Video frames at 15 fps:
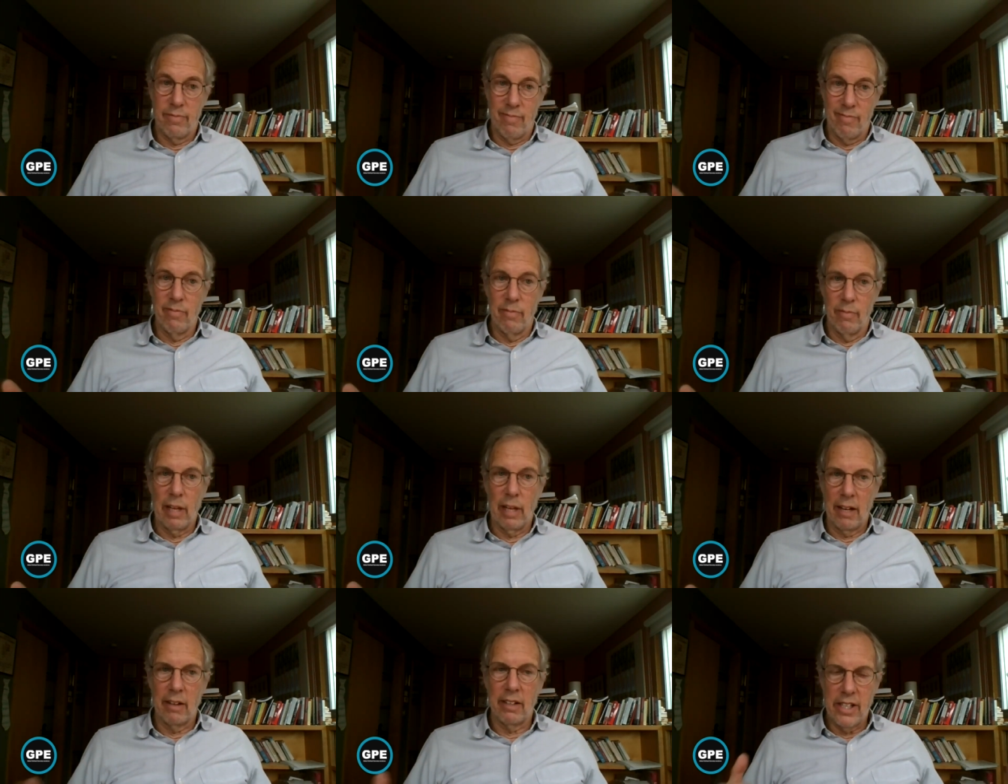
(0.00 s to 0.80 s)

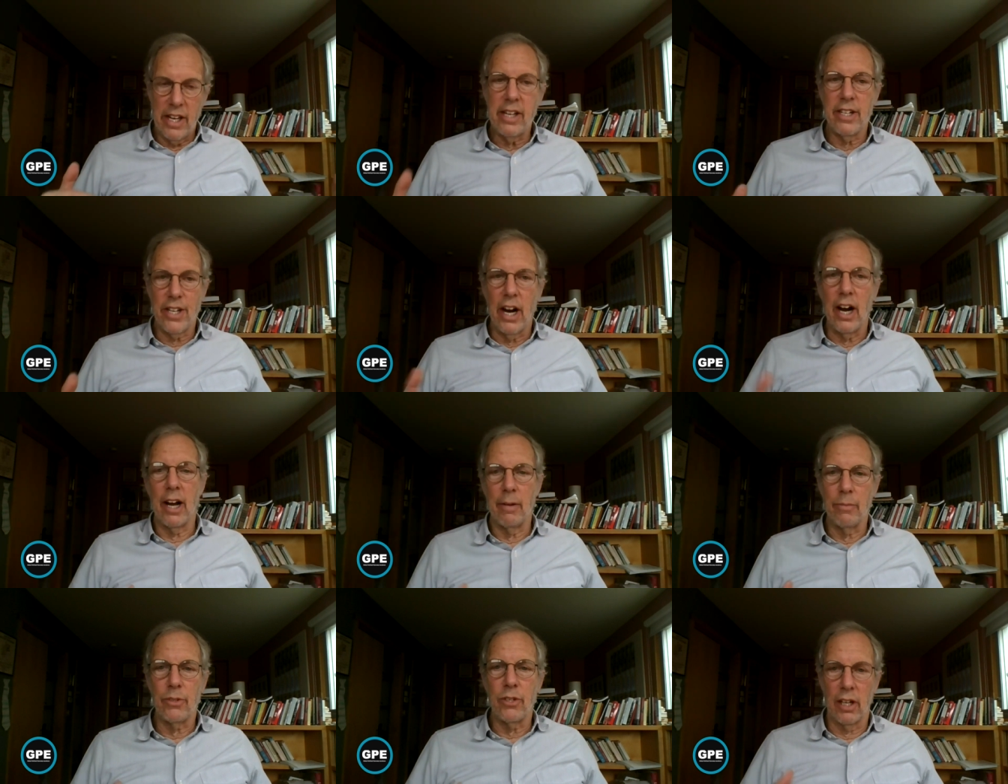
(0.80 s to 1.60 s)
Like 10
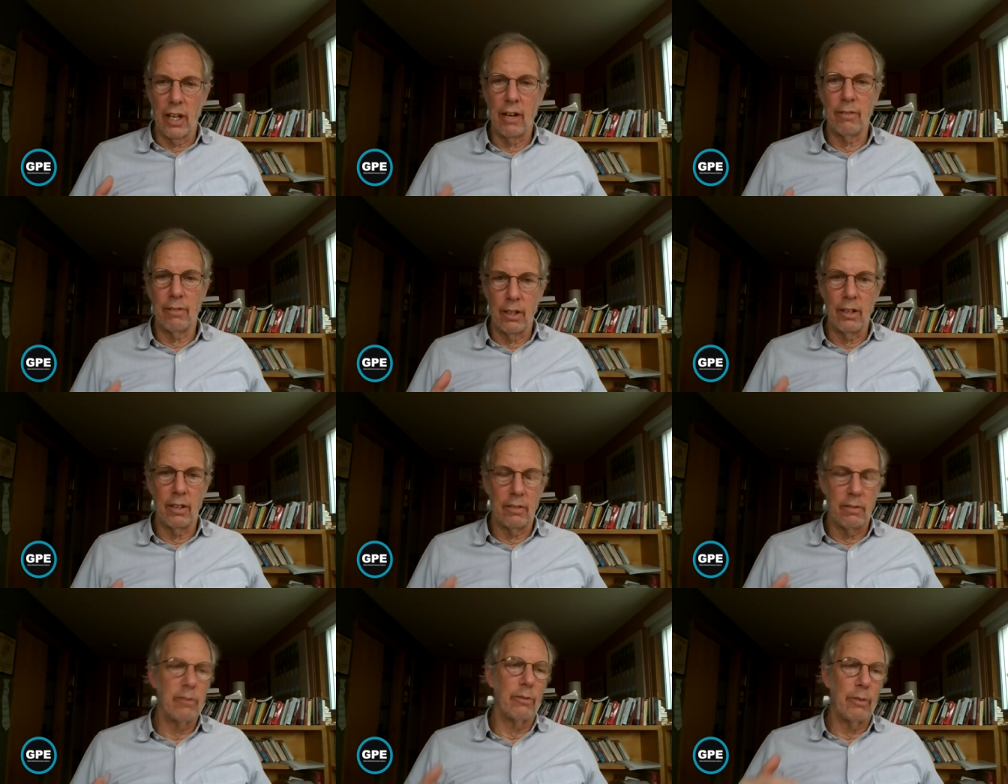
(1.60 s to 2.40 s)
times the level
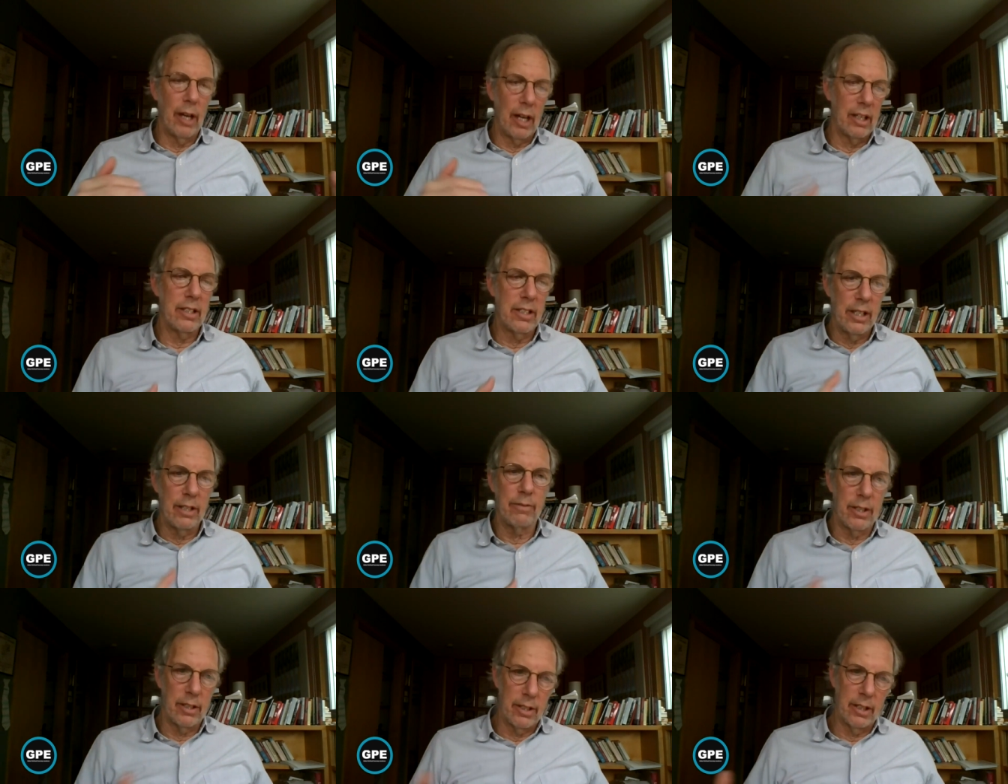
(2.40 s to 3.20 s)
of, relative
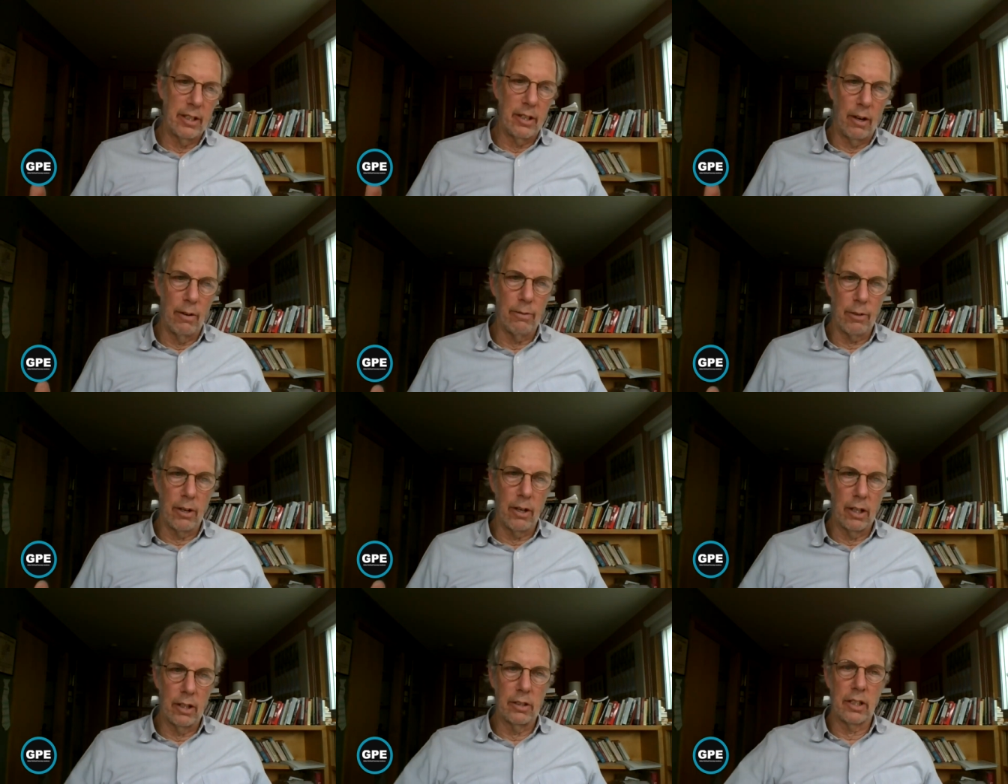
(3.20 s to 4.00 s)
to the
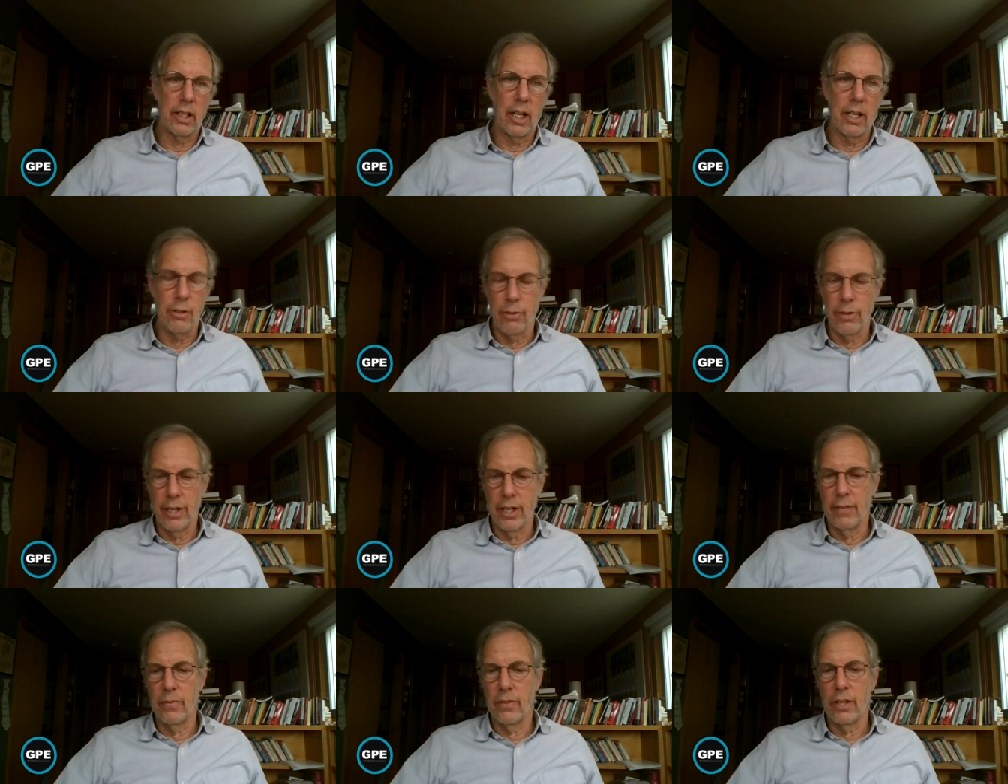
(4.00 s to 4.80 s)
overall
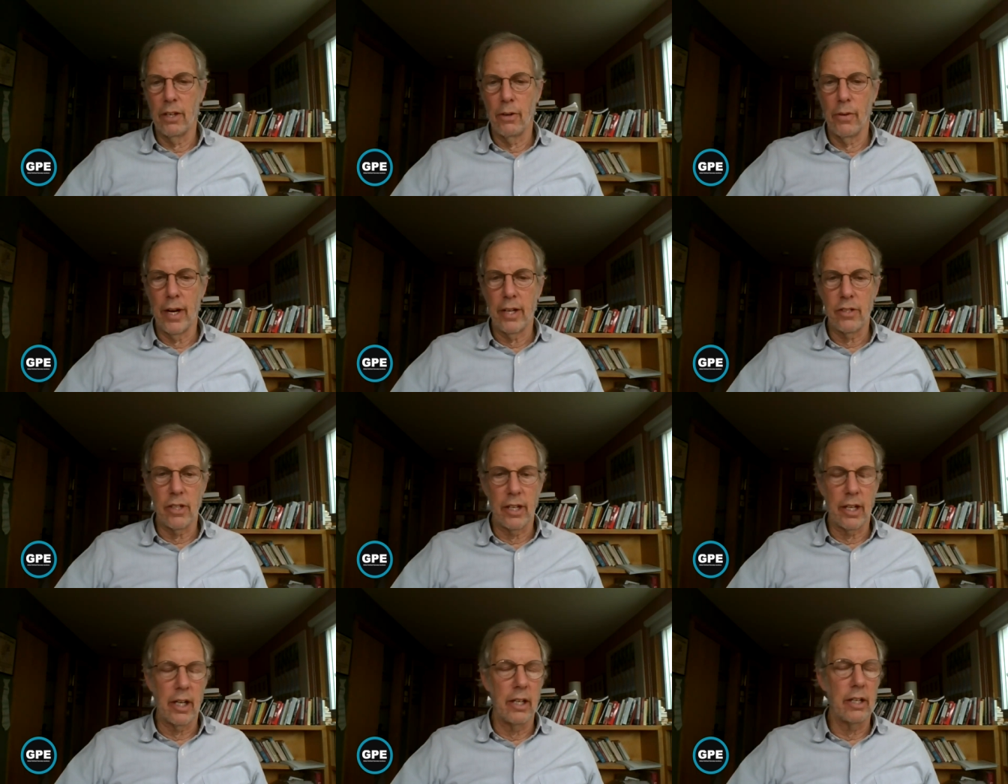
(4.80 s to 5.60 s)
country, the U.S.
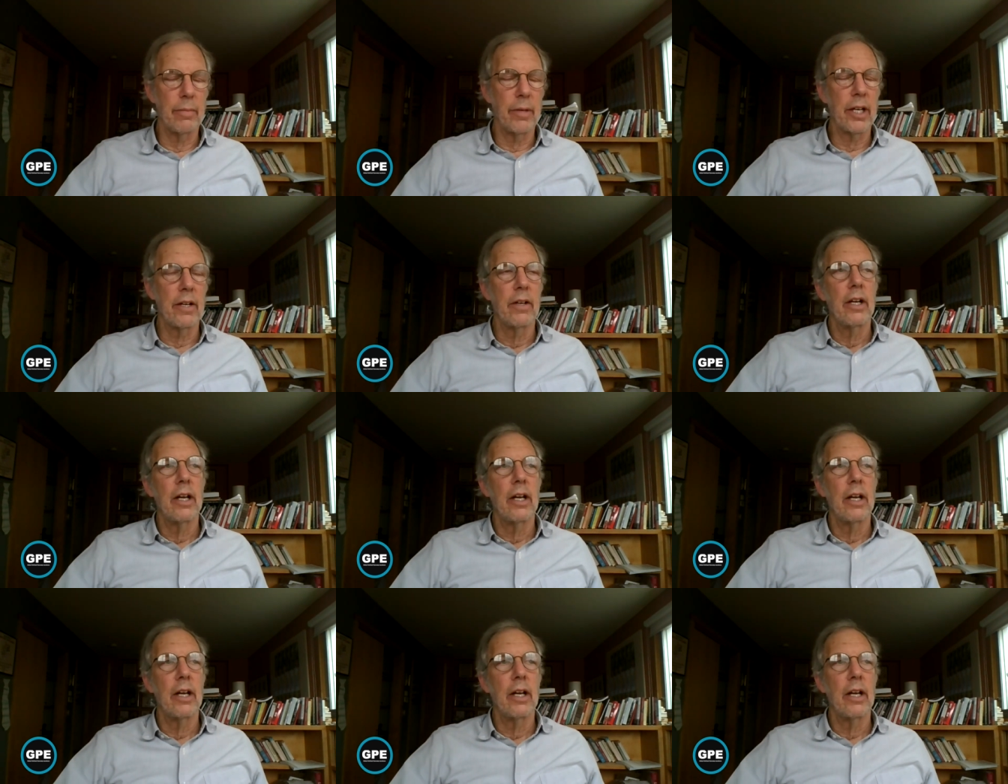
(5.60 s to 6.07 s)
economy.